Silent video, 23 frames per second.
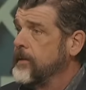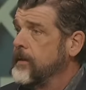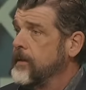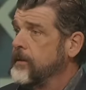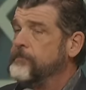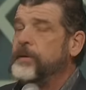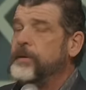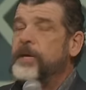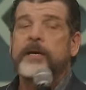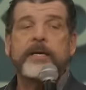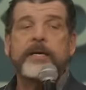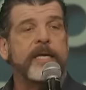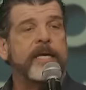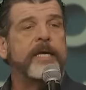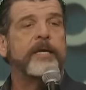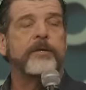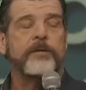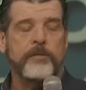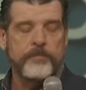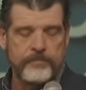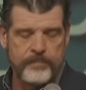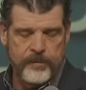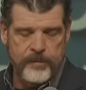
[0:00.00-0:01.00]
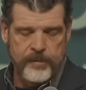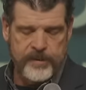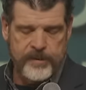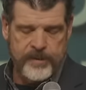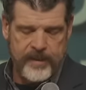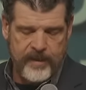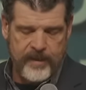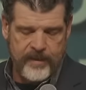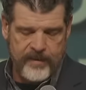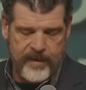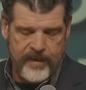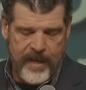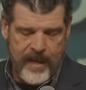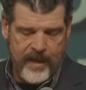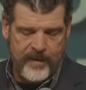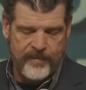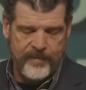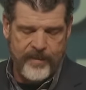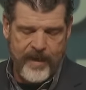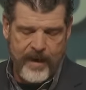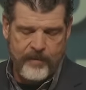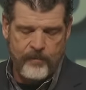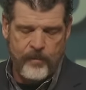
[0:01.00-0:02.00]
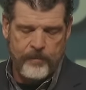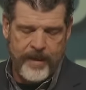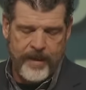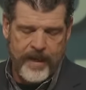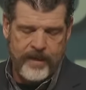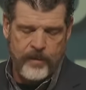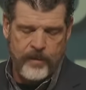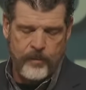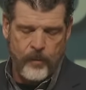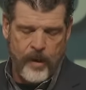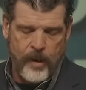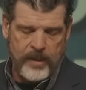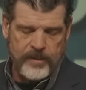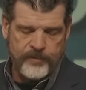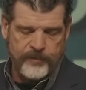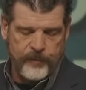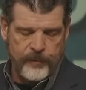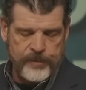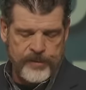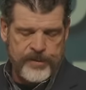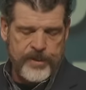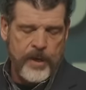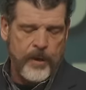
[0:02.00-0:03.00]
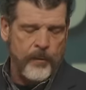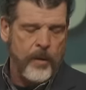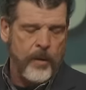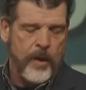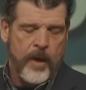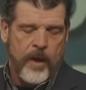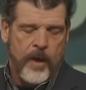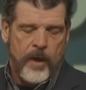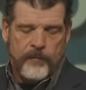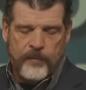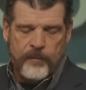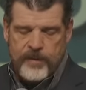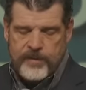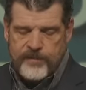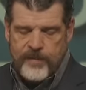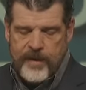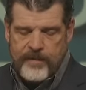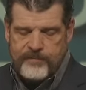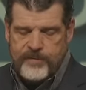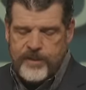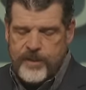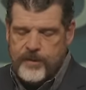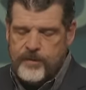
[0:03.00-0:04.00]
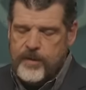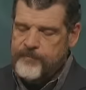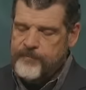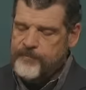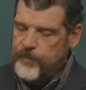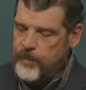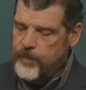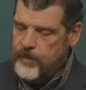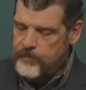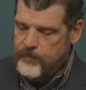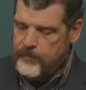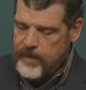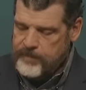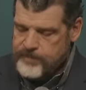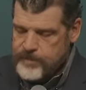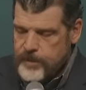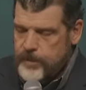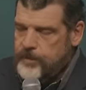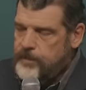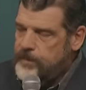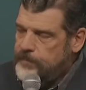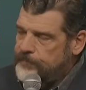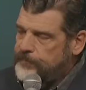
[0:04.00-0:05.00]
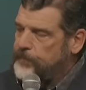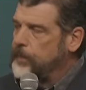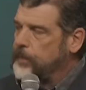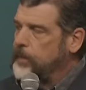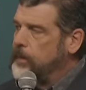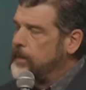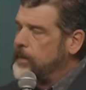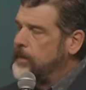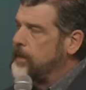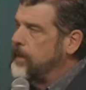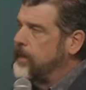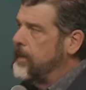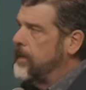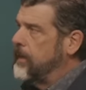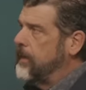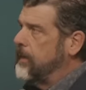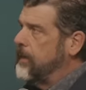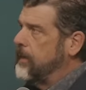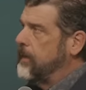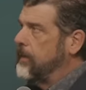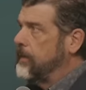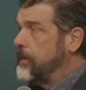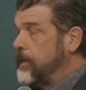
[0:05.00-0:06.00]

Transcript: be a kingdom person and then that, that will make you watchful so friends we have two different we have two different uh,